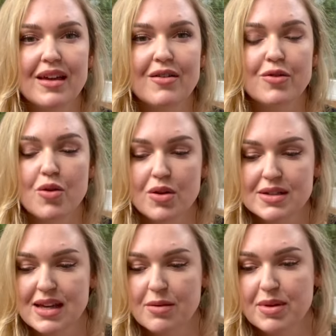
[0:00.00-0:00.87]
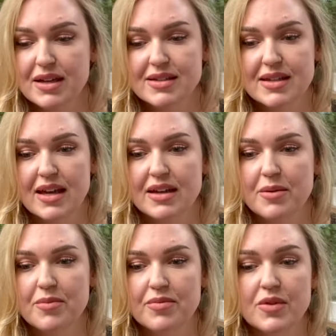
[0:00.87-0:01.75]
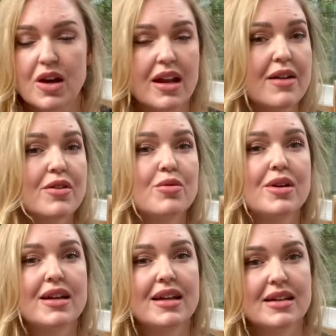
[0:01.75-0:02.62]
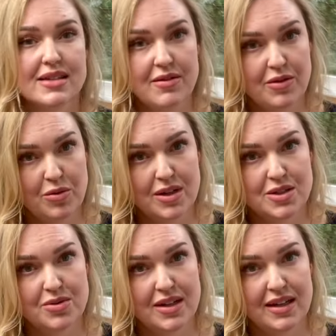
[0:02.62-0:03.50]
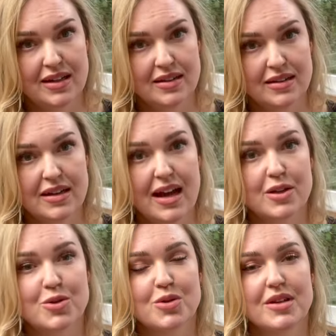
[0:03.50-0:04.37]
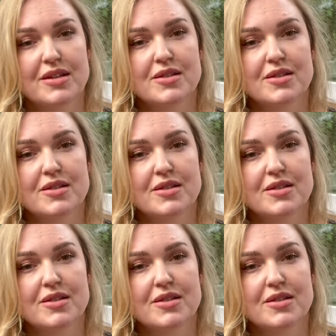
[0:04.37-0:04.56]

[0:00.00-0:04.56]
Of course, that being said, not every reading is everyone's reading, naturally.